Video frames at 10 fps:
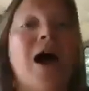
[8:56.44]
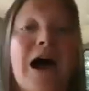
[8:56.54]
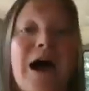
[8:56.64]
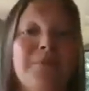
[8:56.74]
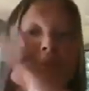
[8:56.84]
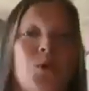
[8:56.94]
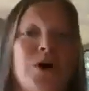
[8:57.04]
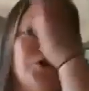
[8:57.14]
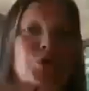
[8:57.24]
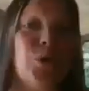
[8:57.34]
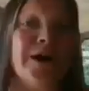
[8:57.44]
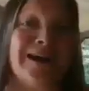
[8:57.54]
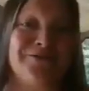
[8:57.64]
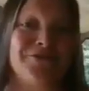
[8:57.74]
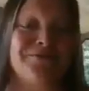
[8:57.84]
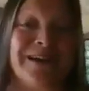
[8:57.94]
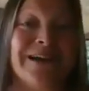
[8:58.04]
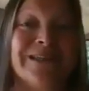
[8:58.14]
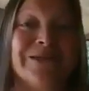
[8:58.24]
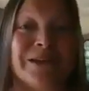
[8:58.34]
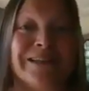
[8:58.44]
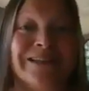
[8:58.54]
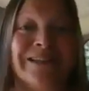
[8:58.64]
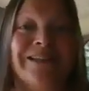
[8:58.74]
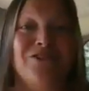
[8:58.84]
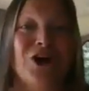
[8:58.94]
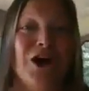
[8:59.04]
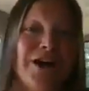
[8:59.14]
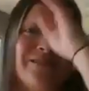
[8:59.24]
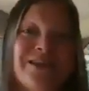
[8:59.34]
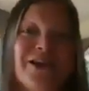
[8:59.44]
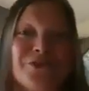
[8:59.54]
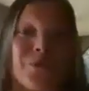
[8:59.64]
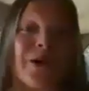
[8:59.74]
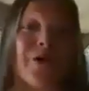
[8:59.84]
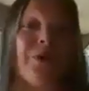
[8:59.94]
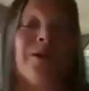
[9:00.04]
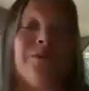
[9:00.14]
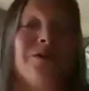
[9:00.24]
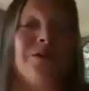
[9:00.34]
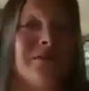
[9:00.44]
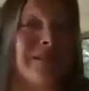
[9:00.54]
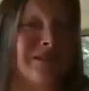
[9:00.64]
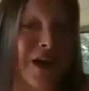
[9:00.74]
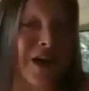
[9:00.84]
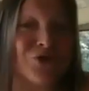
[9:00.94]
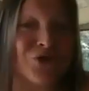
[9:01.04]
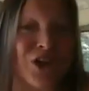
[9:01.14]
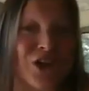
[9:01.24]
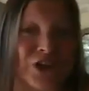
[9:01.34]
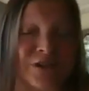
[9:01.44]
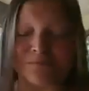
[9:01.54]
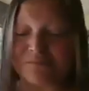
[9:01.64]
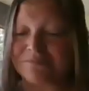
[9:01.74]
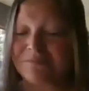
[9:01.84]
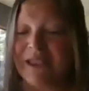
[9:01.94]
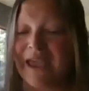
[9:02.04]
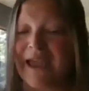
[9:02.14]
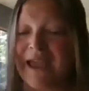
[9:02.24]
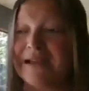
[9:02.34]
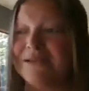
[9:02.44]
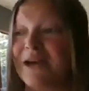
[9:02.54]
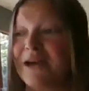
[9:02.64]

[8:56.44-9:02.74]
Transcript: I'm the one who went after my husband, not the other way around. So times are changing. And